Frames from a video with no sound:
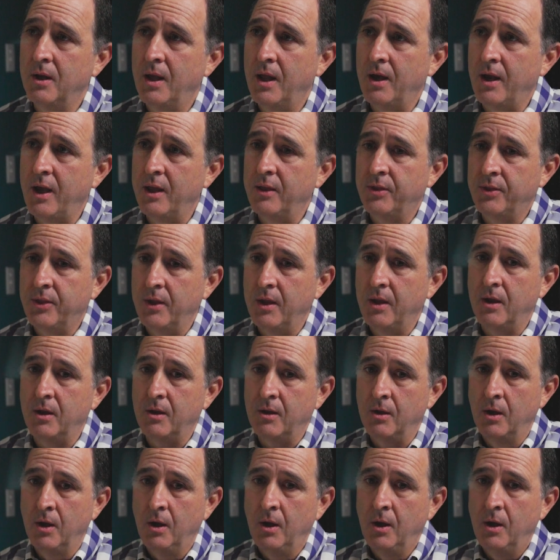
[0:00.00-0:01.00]
And I
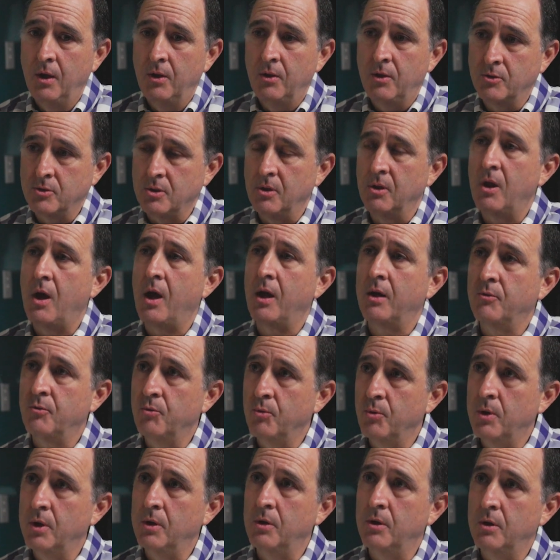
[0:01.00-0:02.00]
think there's a lot of
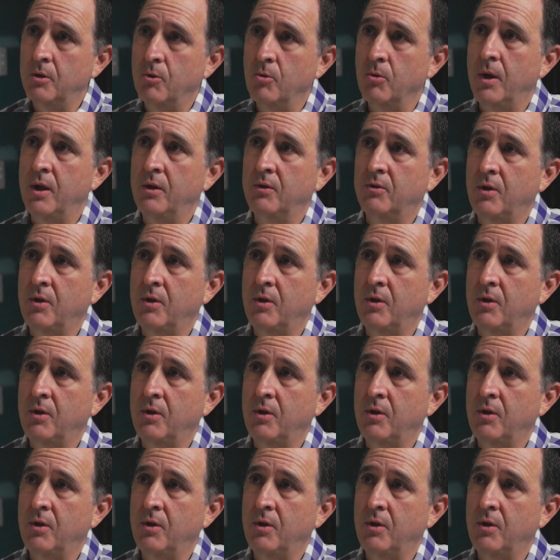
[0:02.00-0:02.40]
really great